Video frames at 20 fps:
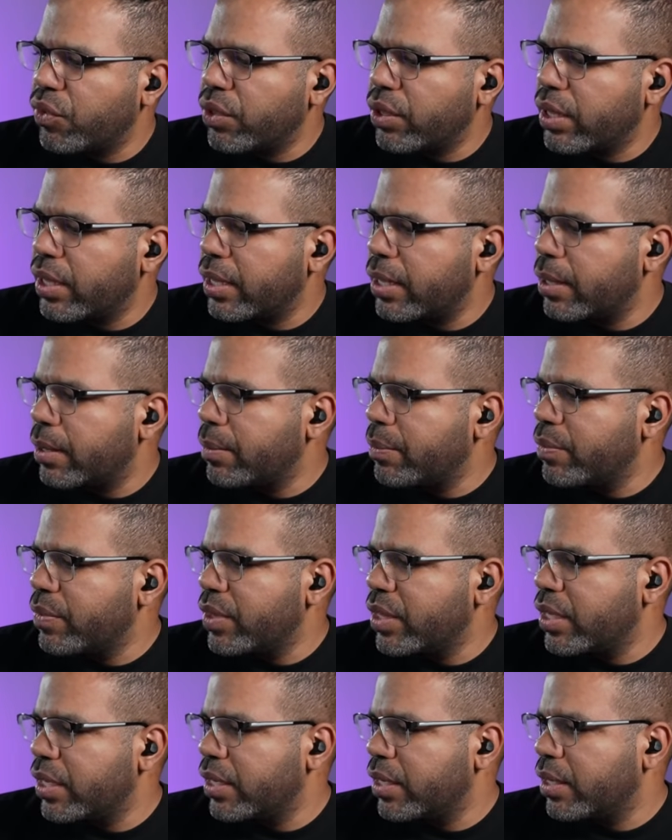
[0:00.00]

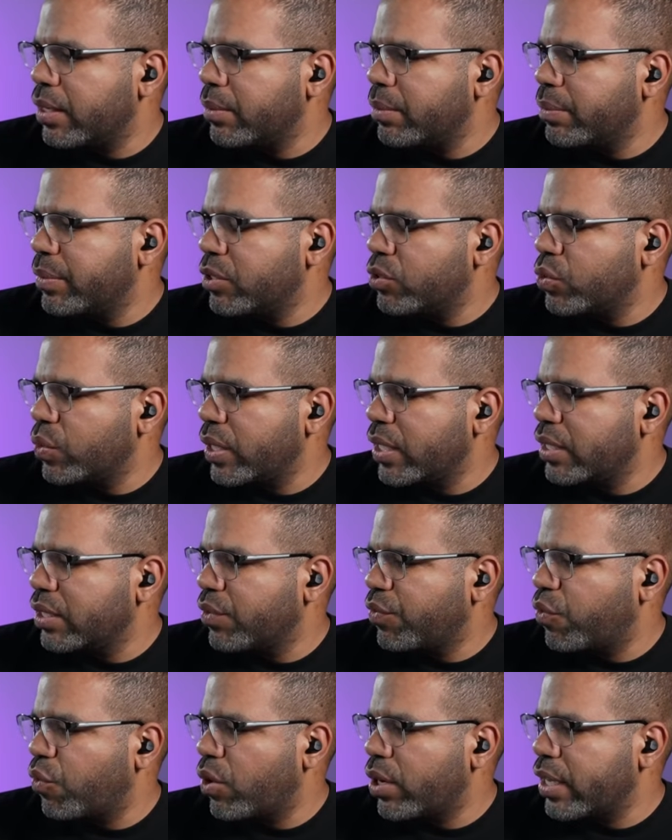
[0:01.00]
the between the
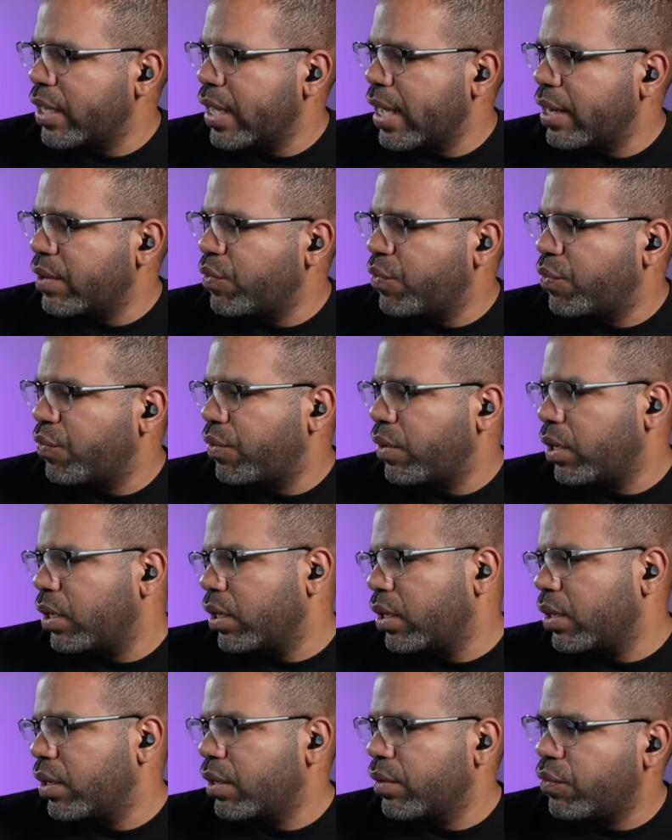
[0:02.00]

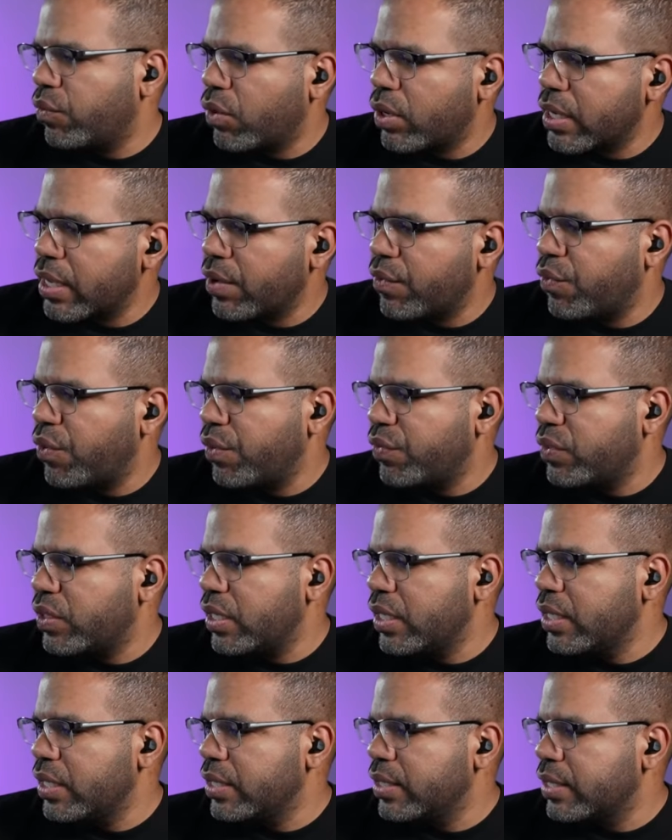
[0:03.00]

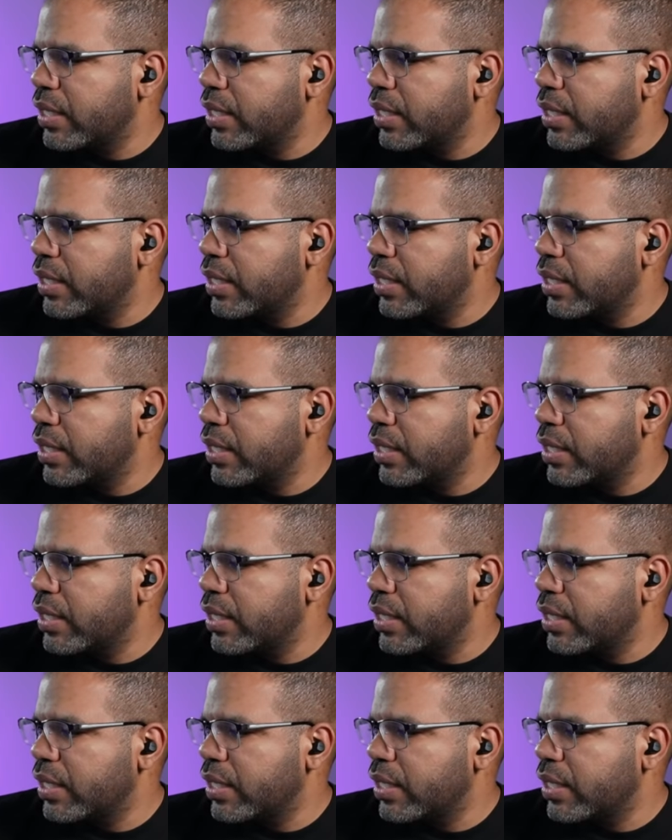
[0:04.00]
4850s